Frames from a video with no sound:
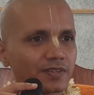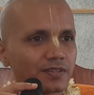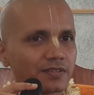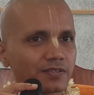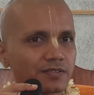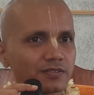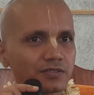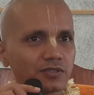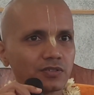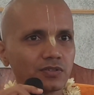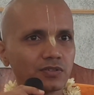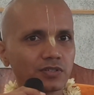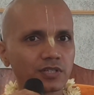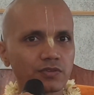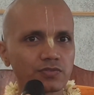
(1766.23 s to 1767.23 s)

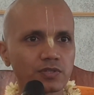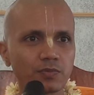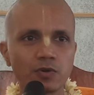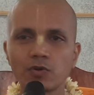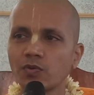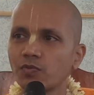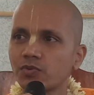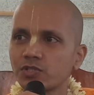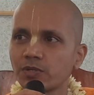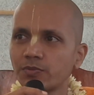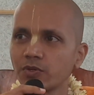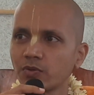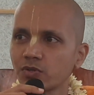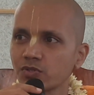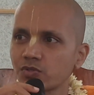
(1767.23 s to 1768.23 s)
Okay, if
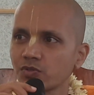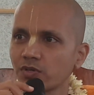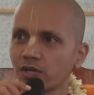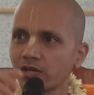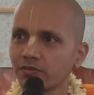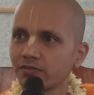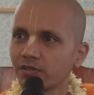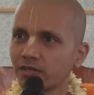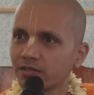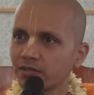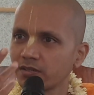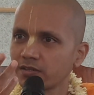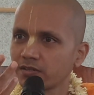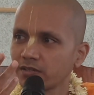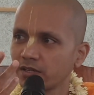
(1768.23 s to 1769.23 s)
somebody wants to have
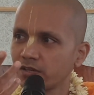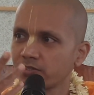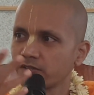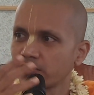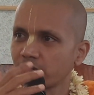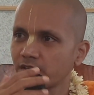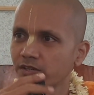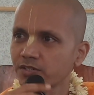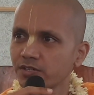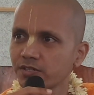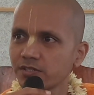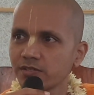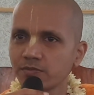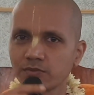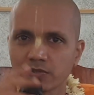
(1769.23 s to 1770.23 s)
other illicit
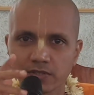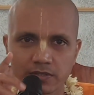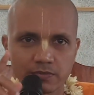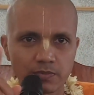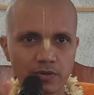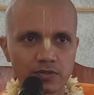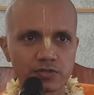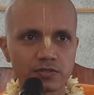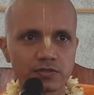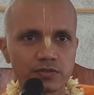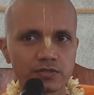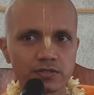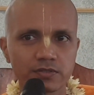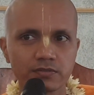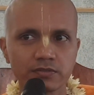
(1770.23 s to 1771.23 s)
relationship, okay,
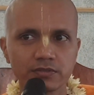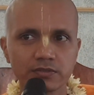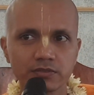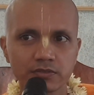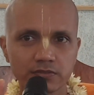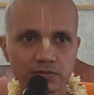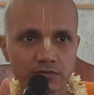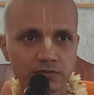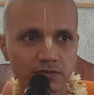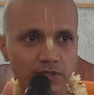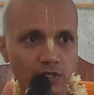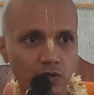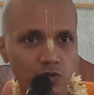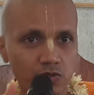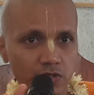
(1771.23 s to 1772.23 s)
prostitution.
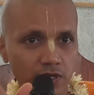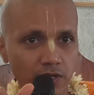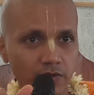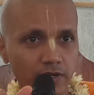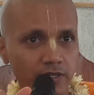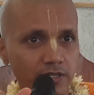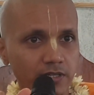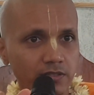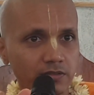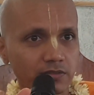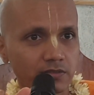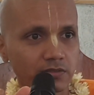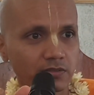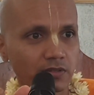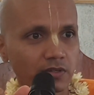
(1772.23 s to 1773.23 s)
That also
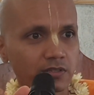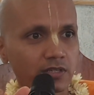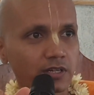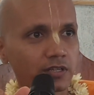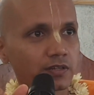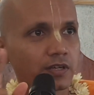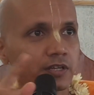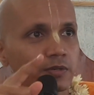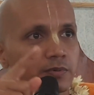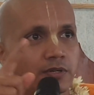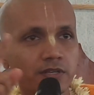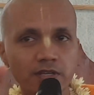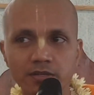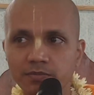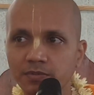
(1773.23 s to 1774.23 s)
regulated. Not that anybody
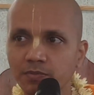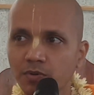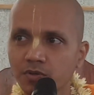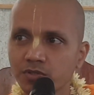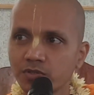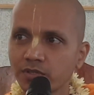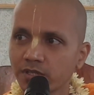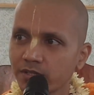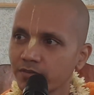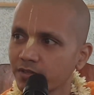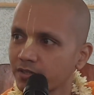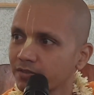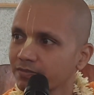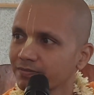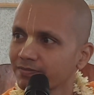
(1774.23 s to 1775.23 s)
can be prostitute anywhere.